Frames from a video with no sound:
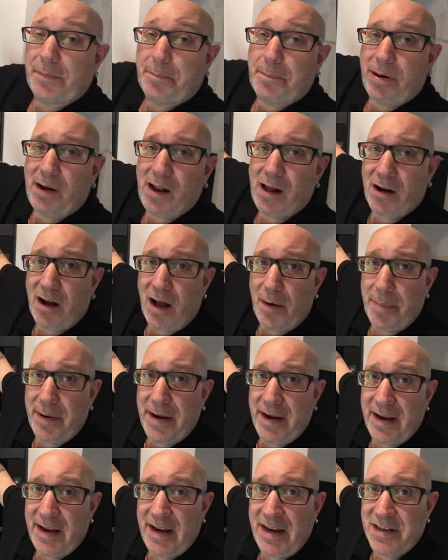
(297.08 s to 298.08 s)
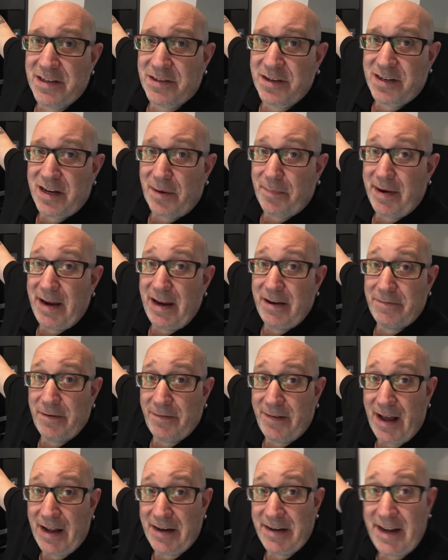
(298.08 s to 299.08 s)
the plug up here is just up here for
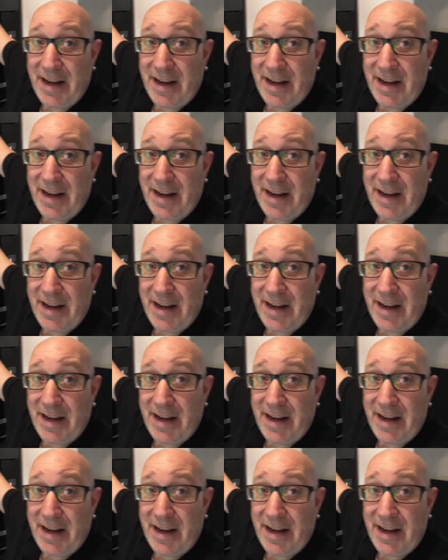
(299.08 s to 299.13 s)
that.